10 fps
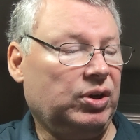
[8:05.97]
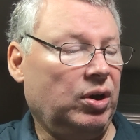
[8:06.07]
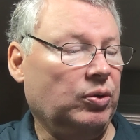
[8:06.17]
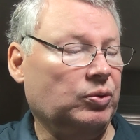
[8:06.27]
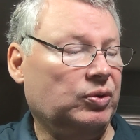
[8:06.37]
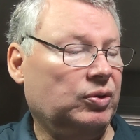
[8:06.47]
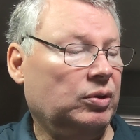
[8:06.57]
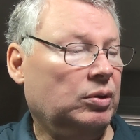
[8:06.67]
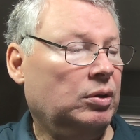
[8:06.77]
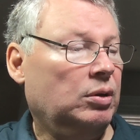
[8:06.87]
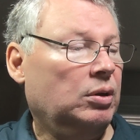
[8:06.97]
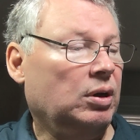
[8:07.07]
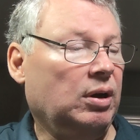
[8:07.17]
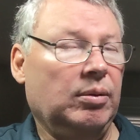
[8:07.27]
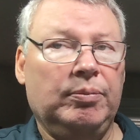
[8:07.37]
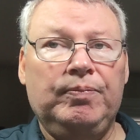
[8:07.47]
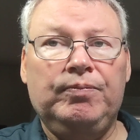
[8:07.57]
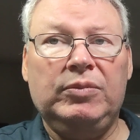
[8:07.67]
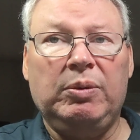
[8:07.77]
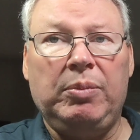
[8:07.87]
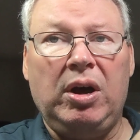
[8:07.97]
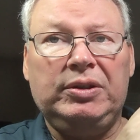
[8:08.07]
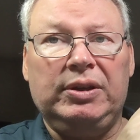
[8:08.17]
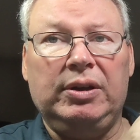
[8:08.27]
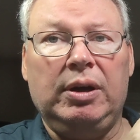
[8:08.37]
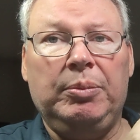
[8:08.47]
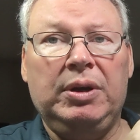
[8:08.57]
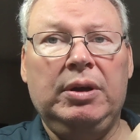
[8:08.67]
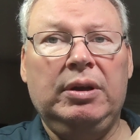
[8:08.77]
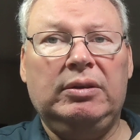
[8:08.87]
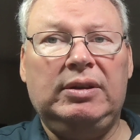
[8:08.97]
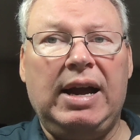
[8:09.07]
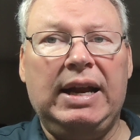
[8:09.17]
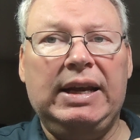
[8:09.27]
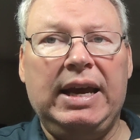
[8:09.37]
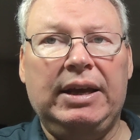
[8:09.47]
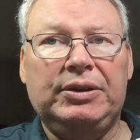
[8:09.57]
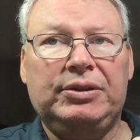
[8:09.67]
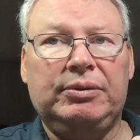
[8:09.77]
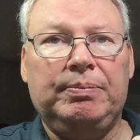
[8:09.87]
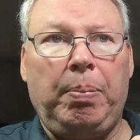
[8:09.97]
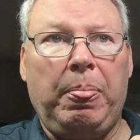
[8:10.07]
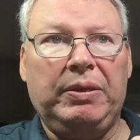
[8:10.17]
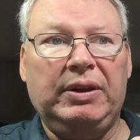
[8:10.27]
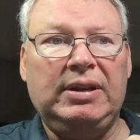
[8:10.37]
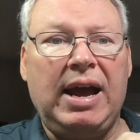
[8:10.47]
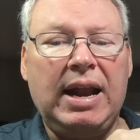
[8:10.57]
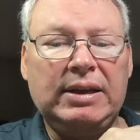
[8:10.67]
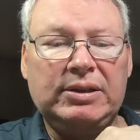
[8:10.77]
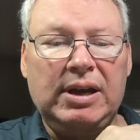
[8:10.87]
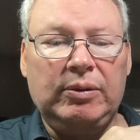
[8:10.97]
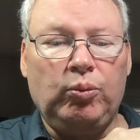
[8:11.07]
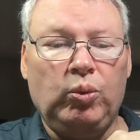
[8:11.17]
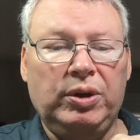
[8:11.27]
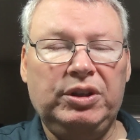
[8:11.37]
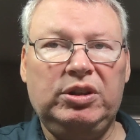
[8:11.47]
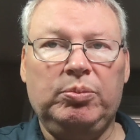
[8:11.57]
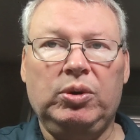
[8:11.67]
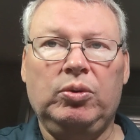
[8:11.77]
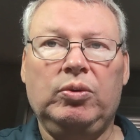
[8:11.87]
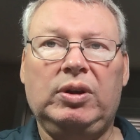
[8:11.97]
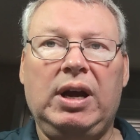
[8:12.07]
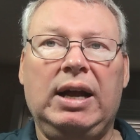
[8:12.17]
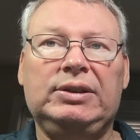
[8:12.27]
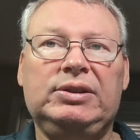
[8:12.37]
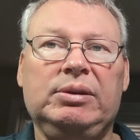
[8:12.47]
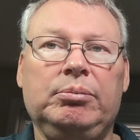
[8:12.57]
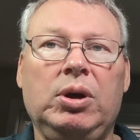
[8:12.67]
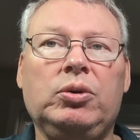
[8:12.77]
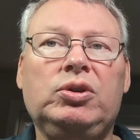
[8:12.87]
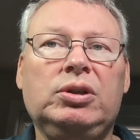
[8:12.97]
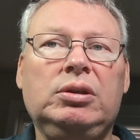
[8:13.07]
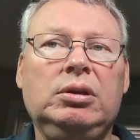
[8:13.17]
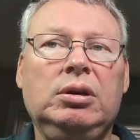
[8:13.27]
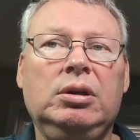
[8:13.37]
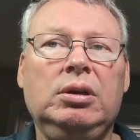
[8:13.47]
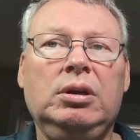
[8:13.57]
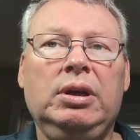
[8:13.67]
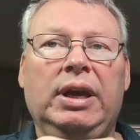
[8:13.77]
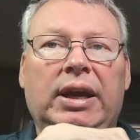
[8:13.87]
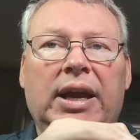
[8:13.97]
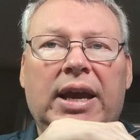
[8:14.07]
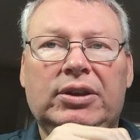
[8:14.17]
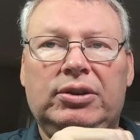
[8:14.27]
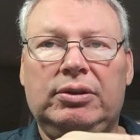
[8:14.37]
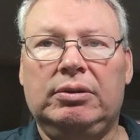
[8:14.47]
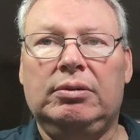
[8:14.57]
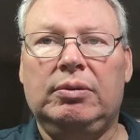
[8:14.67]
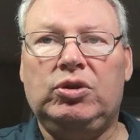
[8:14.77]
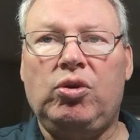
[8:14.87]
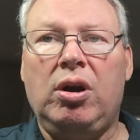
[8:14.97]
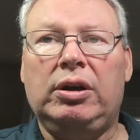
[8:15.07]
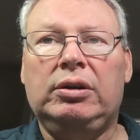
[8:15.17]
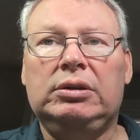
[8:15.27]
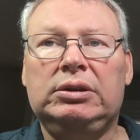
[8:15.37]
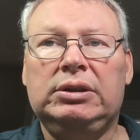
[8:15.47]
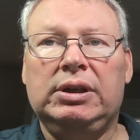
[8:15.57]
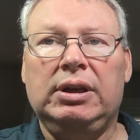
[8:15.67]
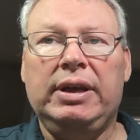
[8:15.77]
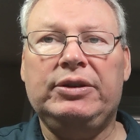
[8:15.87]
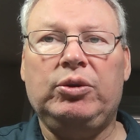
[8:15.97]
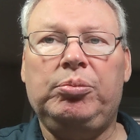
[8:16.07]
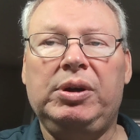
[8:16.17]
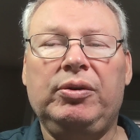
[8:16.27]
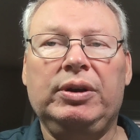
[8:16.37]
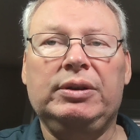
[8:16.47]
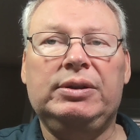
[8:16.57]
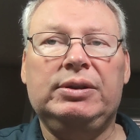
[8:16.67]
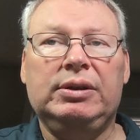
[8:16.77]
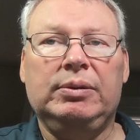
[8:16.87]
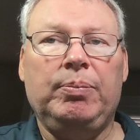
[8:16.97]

coast, Boston up, the tide is not one smooth, constant motion. It has stronger and lesser periods.